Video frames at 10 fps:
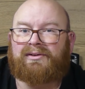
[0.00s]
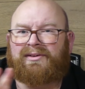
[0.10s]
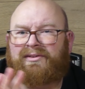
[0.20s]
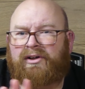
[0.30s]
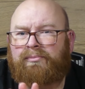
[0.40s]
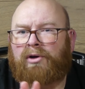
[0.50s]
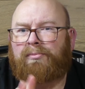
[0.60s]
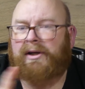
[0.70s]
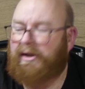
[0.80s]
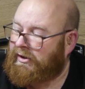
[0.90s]
don't mock
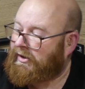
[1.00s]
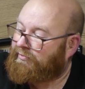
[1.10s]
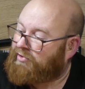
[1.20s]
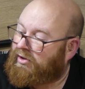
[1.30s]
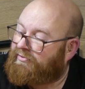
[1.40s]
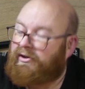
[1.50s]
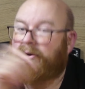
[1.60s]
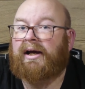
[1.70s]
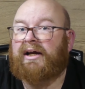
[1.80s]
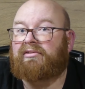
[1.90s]
me, I've got a few
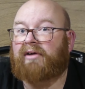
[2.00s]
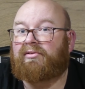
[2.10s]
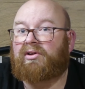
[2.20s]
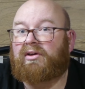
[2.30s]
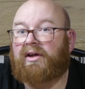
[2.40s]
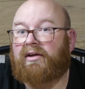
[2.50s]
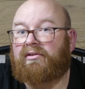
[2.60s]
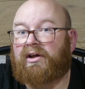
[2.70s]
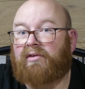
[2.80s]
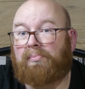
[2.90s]
hard drives, like,
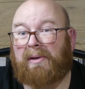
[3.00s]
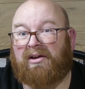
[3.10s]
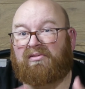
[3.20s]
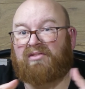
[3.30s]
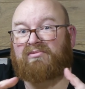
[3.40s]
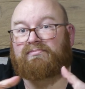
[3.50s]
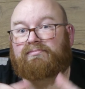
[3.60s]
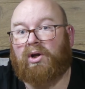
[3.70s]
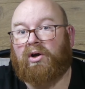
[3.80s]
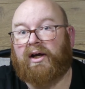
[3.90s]
you know, the big
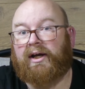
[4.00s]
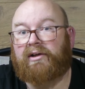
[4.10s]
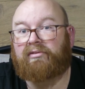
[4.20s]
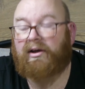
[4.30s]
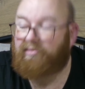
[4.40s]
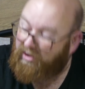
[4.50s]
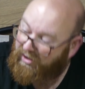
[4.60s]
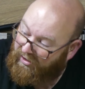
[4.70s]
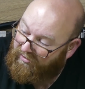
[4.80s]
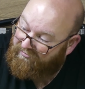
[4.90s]
block hard drives.
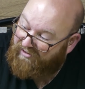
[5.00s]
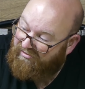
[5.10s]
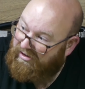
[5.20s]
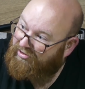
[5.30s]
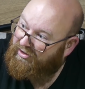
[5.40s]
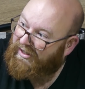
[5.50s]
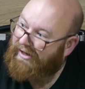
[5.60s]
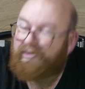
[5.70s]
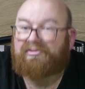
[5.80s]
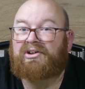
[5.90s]
They're actually
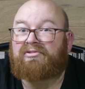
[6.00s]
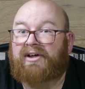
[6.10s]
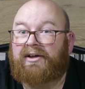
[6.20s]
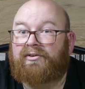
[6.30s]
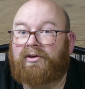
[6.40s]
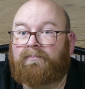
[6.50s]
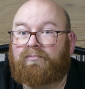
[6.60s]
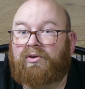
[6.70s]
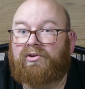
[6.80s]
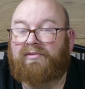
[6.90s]
louder than the fans,
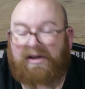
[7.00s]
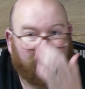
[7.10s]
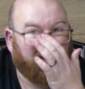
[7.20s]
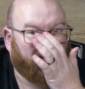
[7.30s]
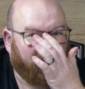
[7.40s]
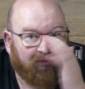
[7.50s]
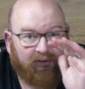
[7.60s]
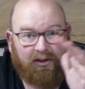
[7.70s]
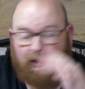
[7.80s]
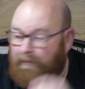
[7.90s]
so that says something.